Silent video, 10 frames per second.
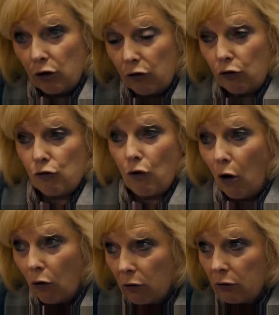was
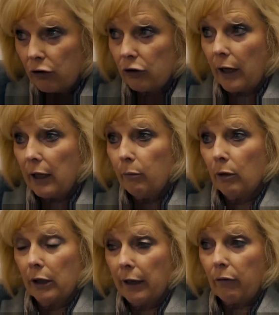strong,
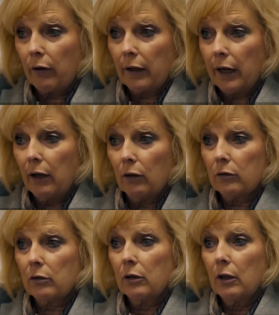stable and everything
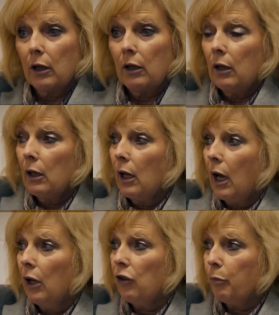else.
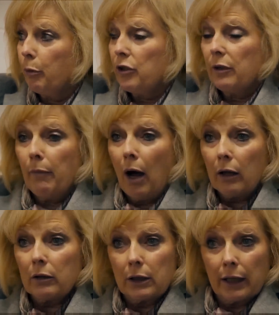And to put it
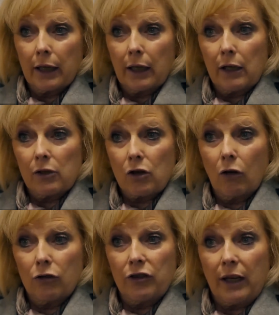mildly, it's
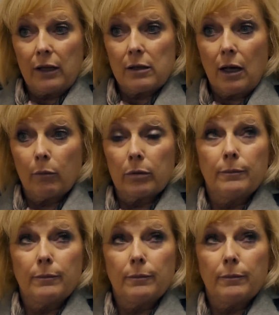gone tits up.